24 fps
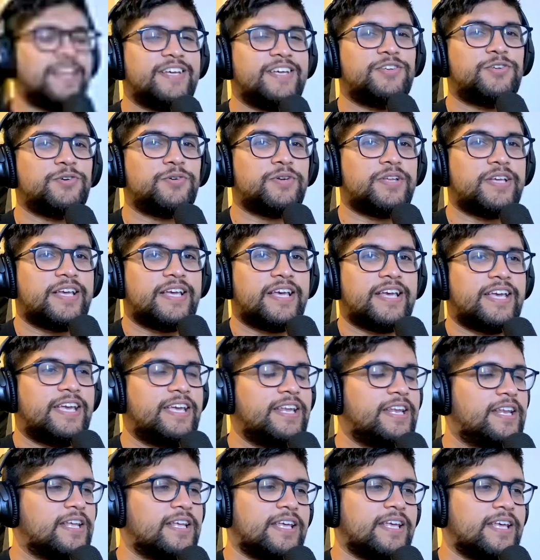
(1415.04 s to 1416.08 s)
Dude,
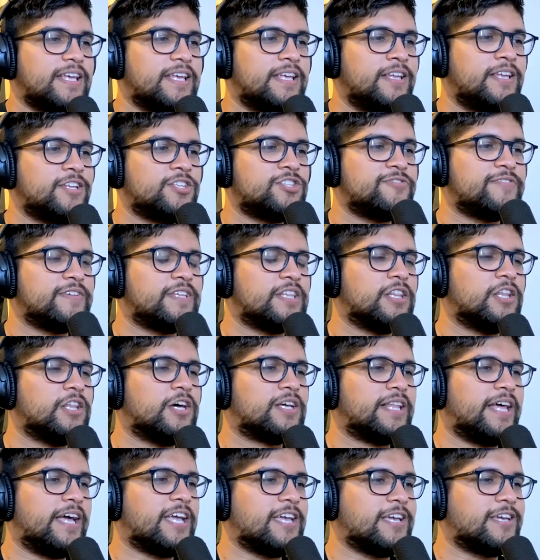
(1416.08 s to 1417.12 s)
he doesn't even look
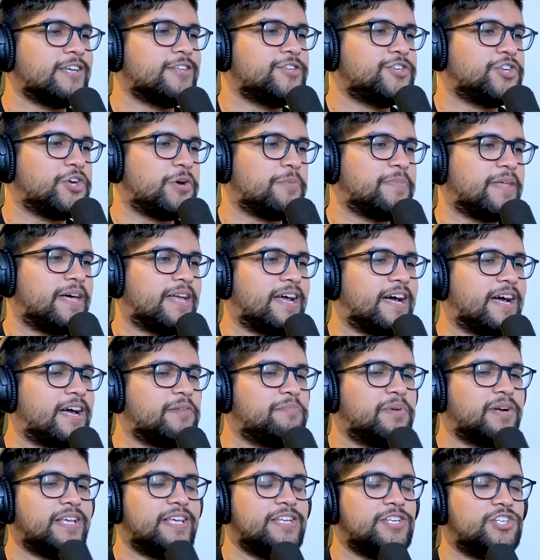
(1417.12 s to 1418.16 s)
like he can jump that high,
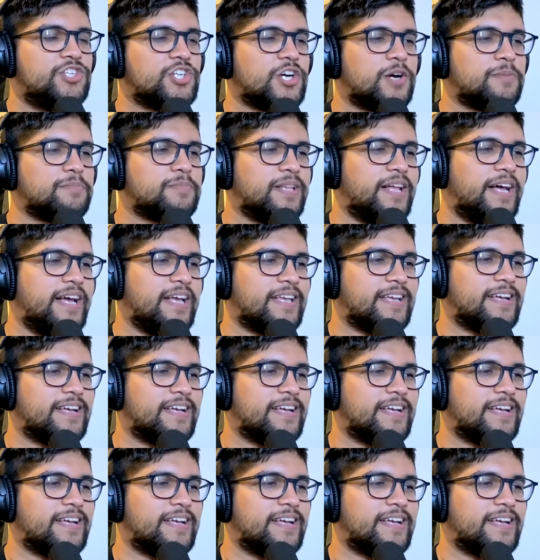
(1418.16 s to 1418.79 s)
but he jumped like